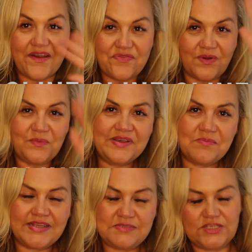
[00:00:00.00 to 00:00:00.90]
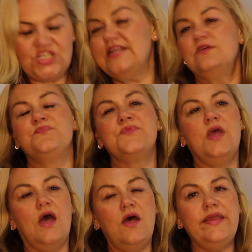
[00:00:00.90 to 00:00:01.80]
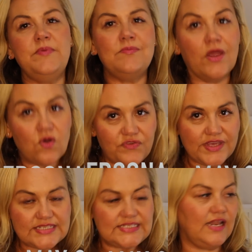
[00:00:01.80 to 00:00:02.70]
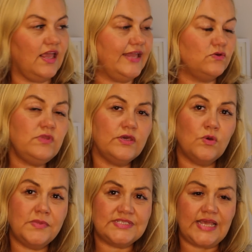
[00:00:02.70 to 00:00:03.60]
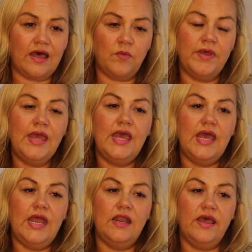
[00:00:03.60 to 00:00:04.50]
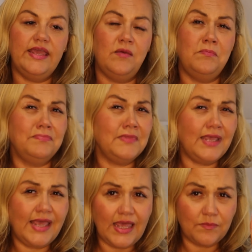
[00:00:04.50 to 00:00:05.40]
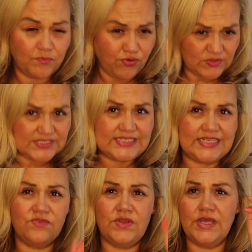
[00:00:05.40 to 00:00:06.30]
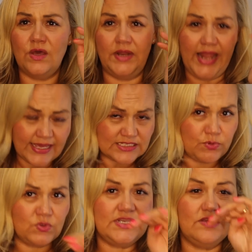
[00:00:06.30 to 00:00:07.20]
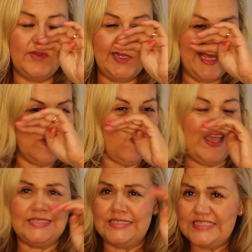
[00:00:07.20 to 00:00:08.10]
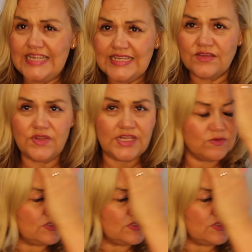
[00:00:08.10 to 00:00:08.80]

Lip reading: everyone, welcome back to my channel. I am in my office and I had all the equipment set up and I am processing a video and exporting a video and sending a video